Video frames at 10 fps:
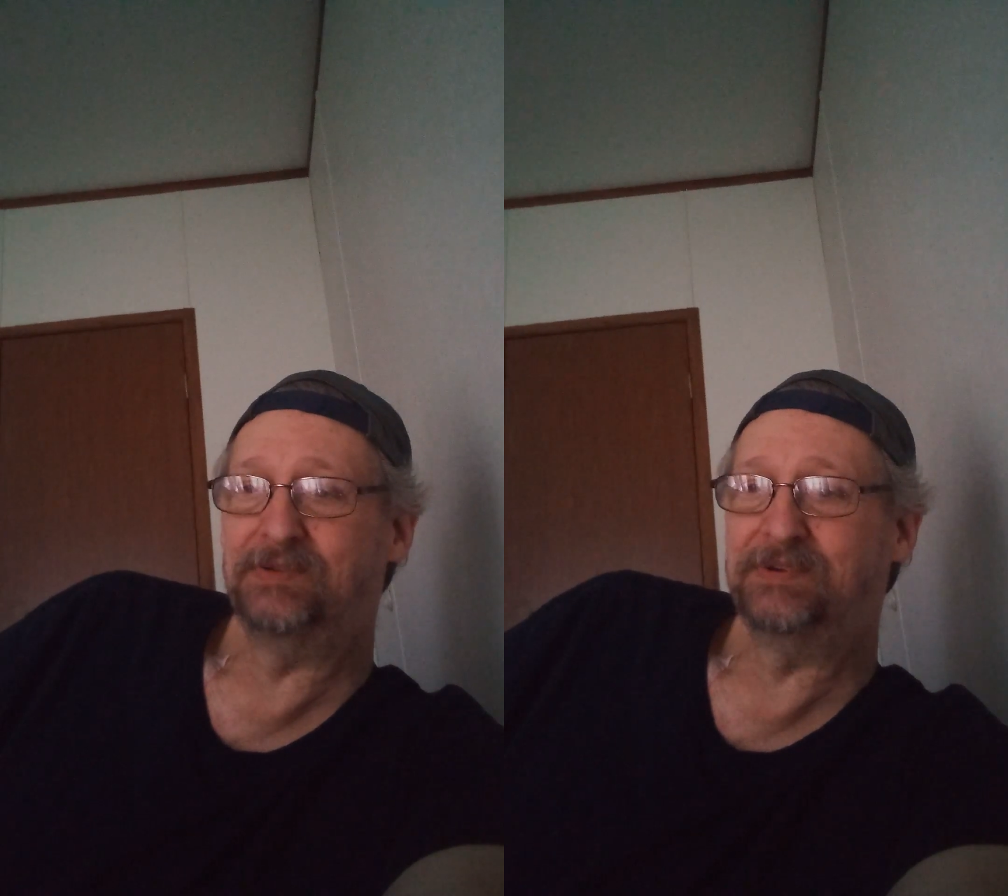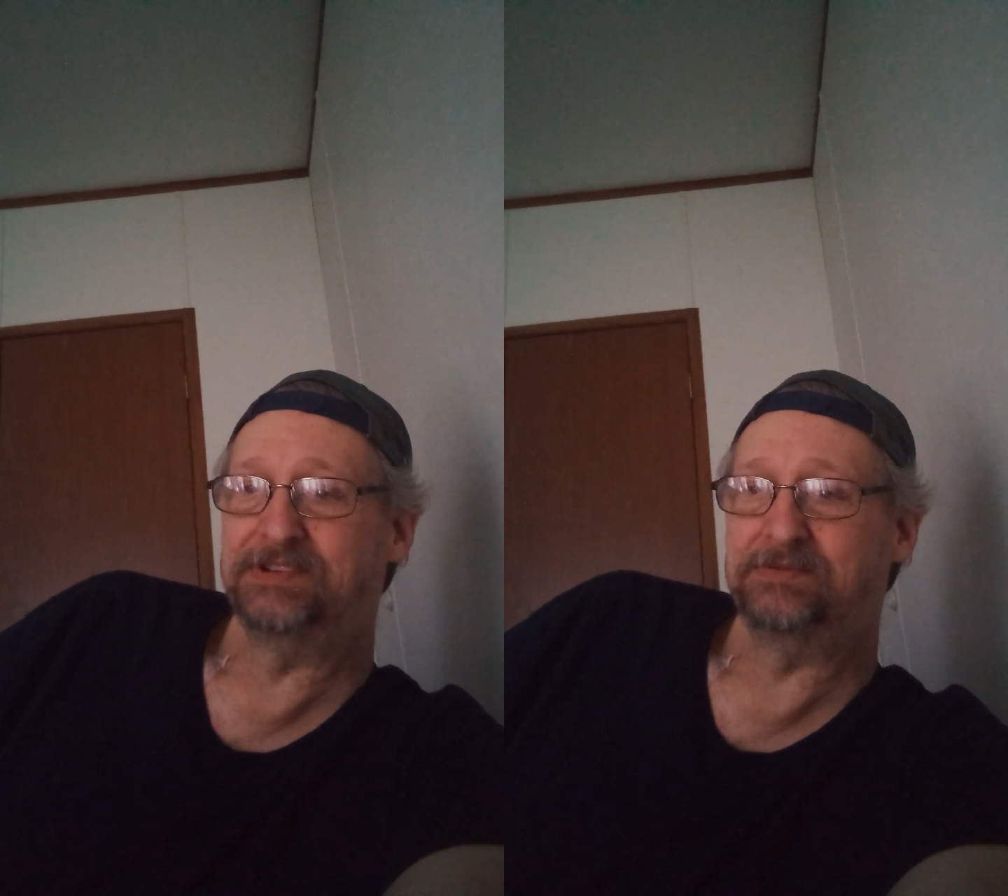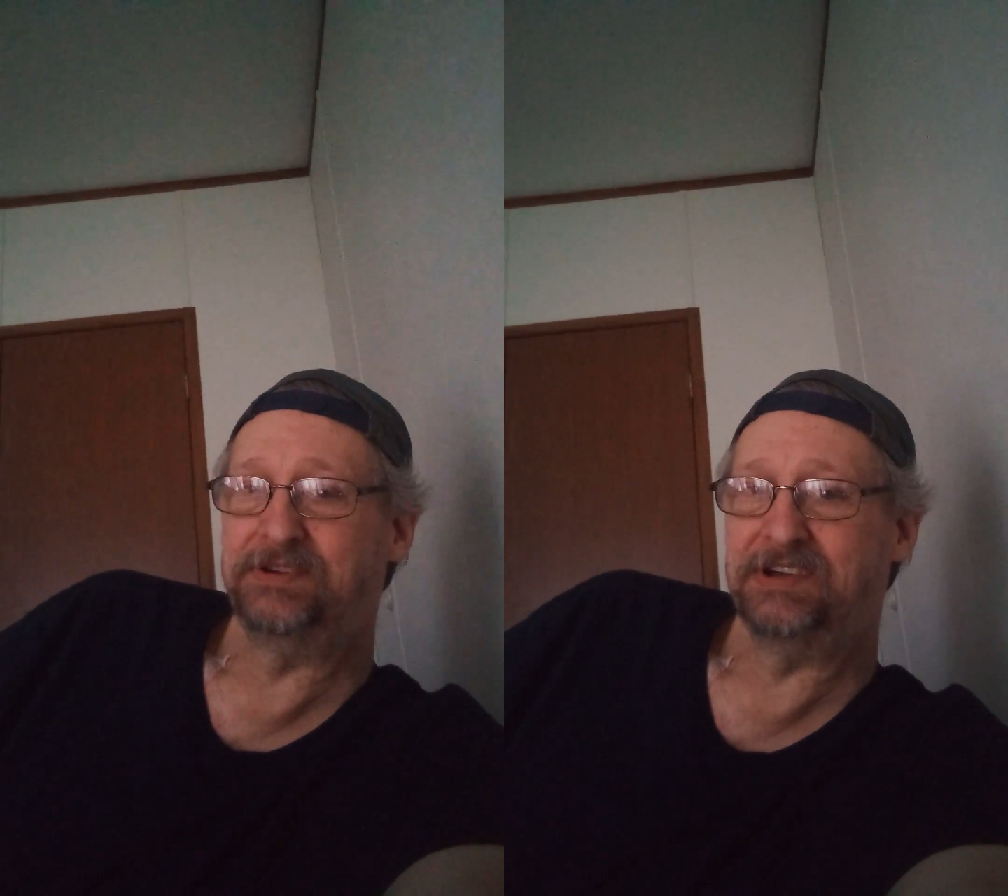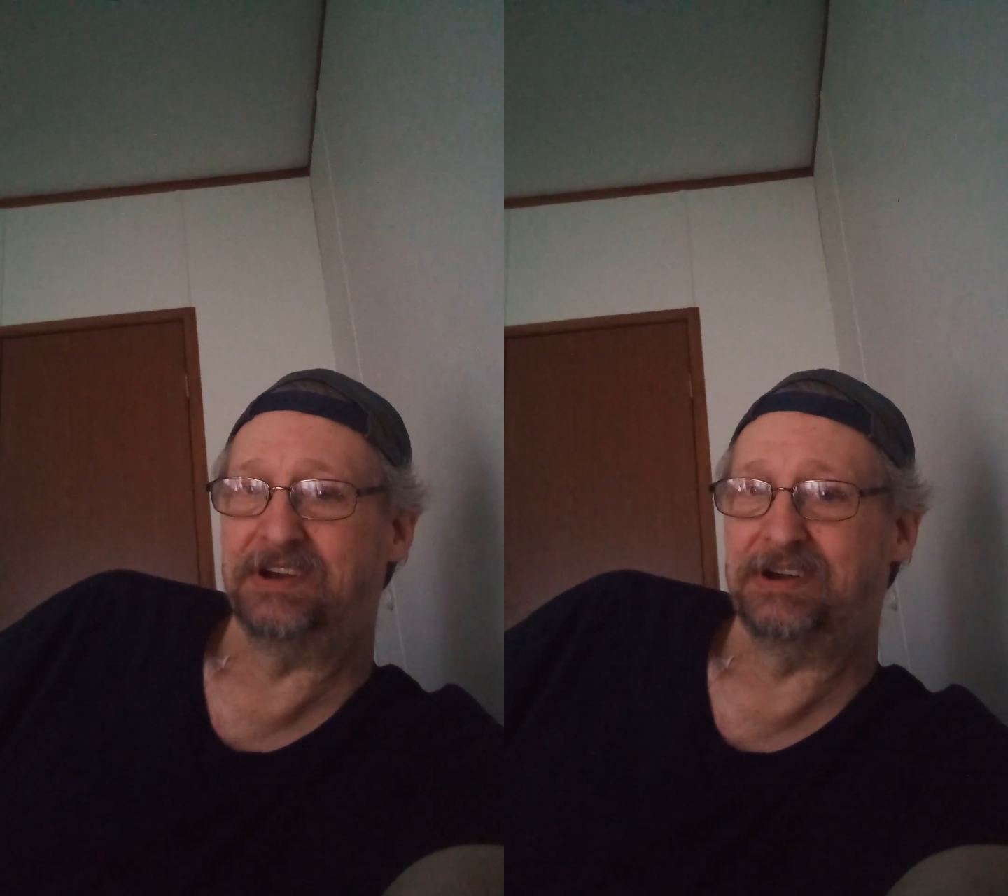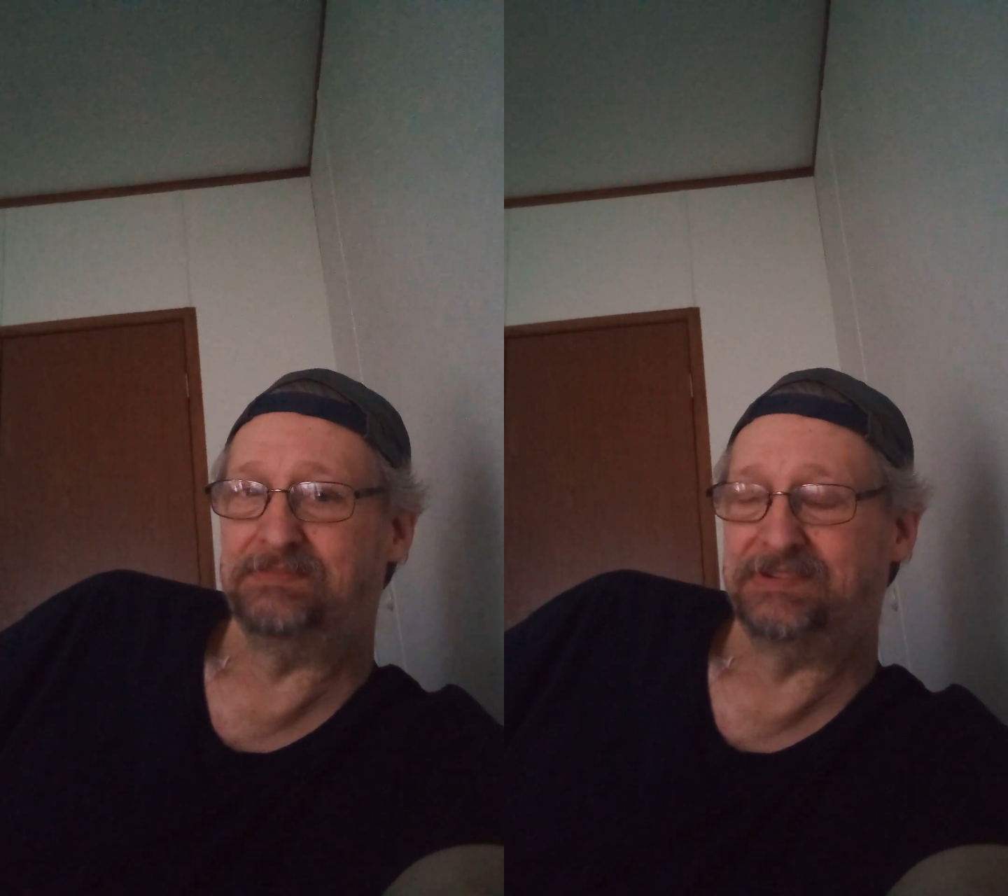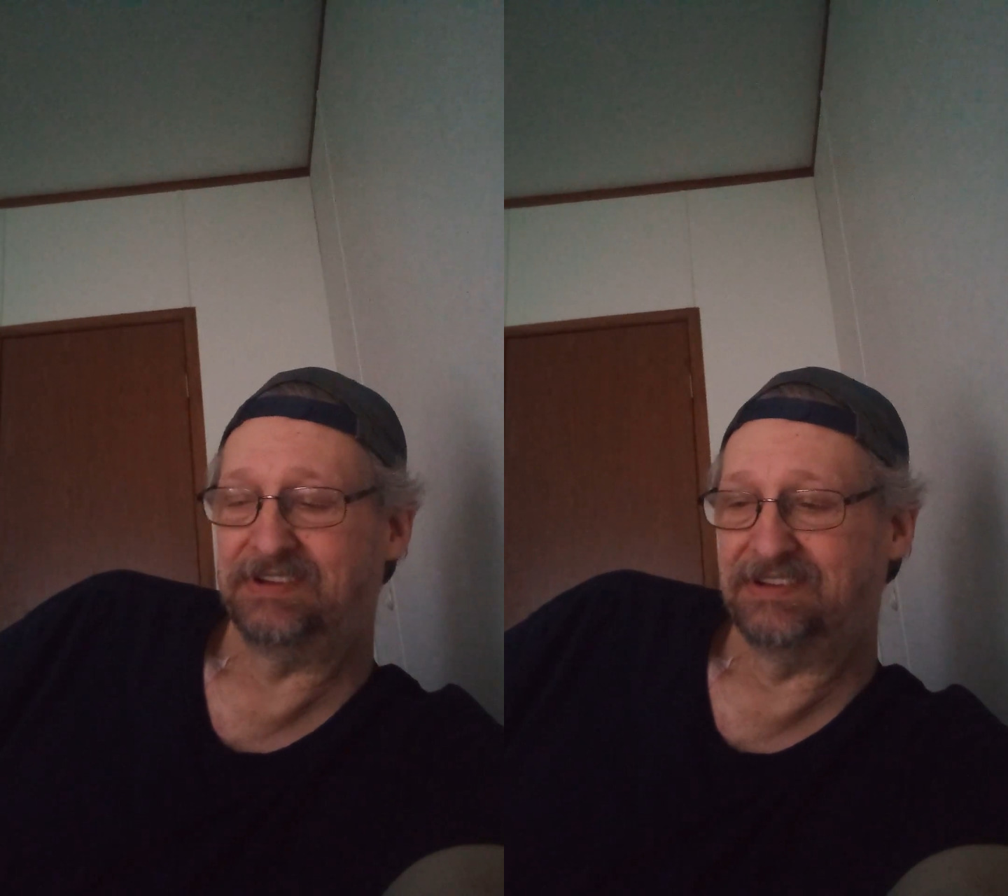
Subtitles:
I don't know.